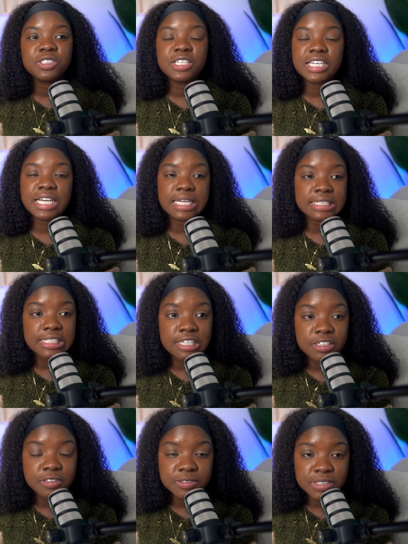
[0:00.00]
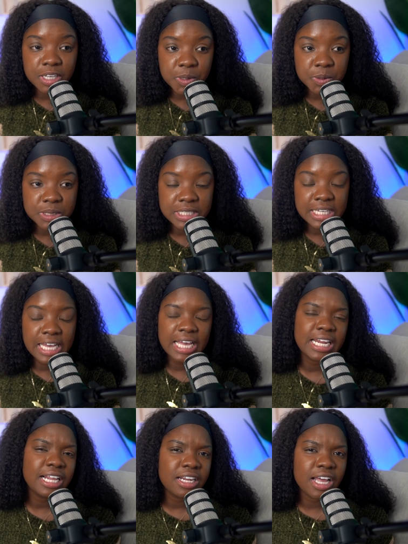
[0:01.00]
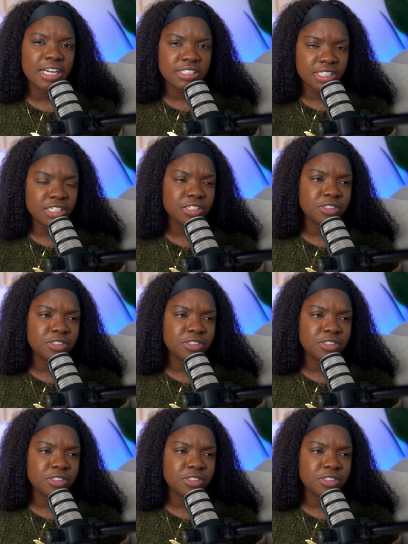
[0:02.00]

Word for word: so you can check those out. And I'll actually